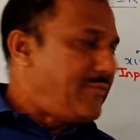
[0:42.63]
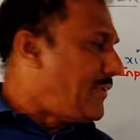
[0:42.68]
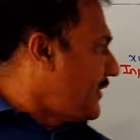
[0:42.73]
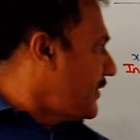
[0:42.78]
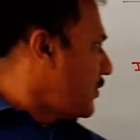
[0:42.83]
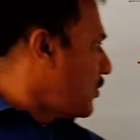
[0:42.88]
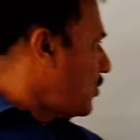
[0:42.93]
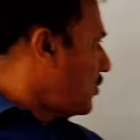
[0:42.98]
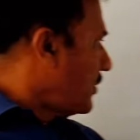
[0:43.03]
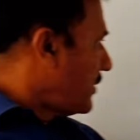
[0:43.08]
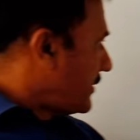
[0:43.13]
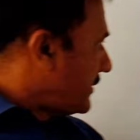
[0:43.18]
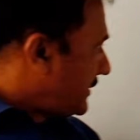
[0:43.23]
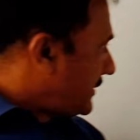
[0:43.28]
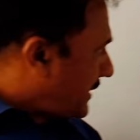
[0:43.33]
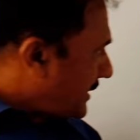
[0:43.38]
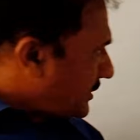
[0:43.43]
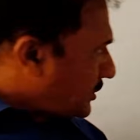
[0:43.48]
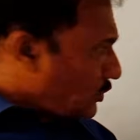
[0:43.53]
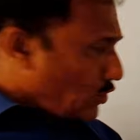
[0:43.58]
video,
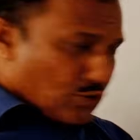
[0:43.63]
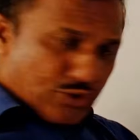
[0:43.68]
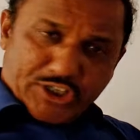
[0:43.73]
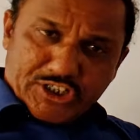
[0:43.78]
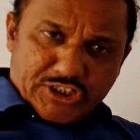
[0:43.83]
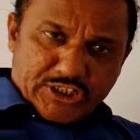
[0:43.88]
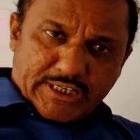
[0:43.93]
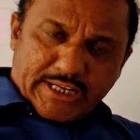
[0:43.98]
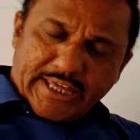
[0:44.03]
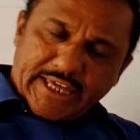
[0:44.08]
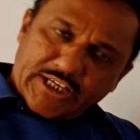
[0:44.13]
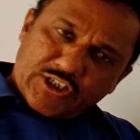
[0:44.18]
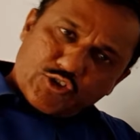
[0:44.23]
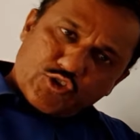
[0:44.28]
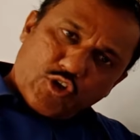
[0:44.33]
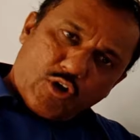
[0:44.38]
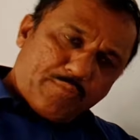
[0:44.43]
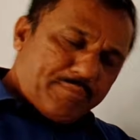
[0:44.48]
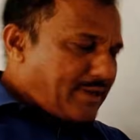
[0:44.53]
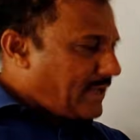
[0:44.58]
this notation
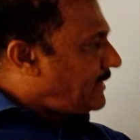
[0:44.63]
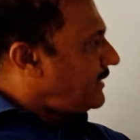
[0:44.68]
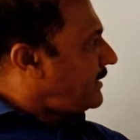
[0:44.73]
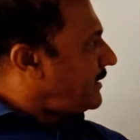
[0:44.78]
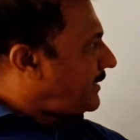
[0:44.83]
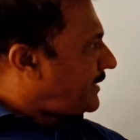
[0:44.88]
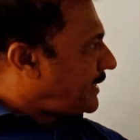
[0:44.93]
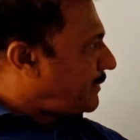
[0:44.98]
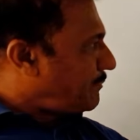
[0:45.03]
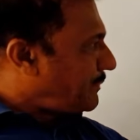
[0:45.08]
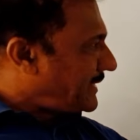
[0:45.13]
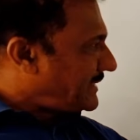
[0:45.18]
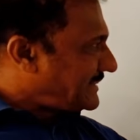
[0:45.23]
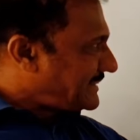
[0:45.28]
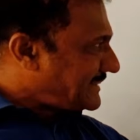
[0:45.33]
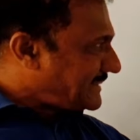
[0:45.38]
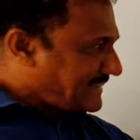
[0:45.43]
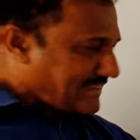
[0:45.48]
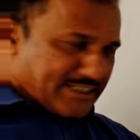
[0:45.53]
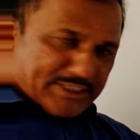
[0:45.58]
X of n
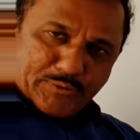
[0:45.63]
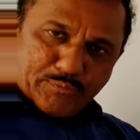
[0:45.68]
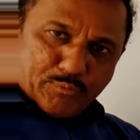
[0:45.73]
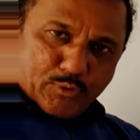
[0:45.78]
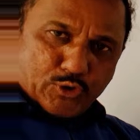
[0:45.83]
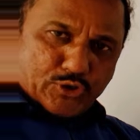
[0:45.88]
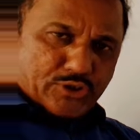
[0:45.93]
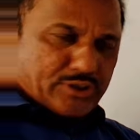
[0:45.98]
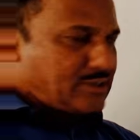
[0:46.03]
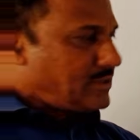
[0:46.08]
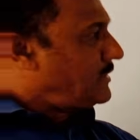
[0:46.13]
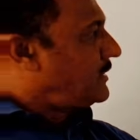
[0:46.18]
represents input.